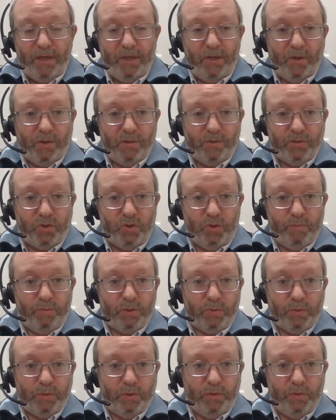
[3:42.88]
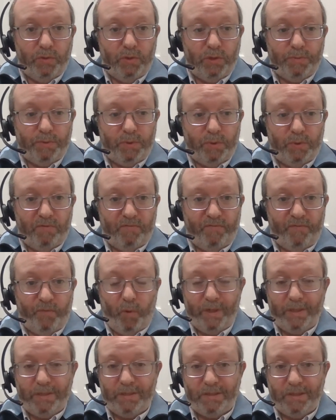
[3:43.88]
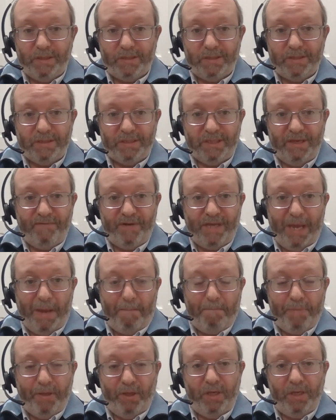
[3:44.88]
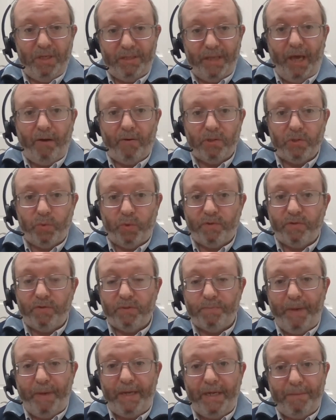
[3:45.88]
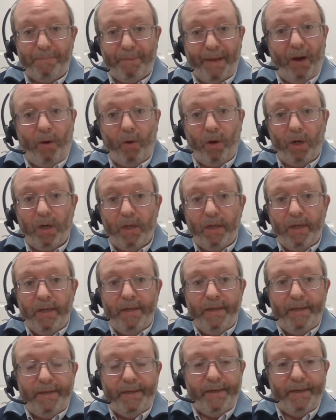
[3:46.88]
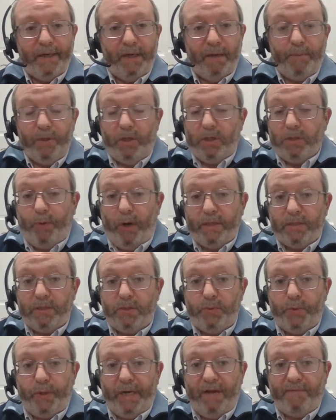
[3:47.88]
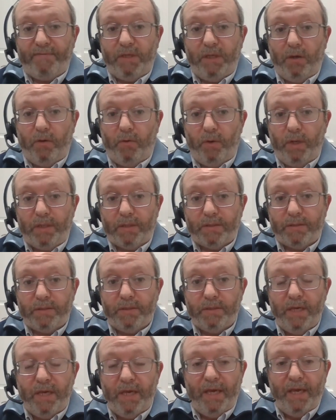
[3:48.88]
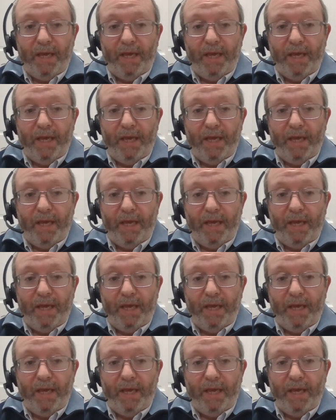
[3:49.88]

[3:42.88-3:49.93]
consumers would lose between $46 and $78 billion worth of spending power because prices were going to have to increase.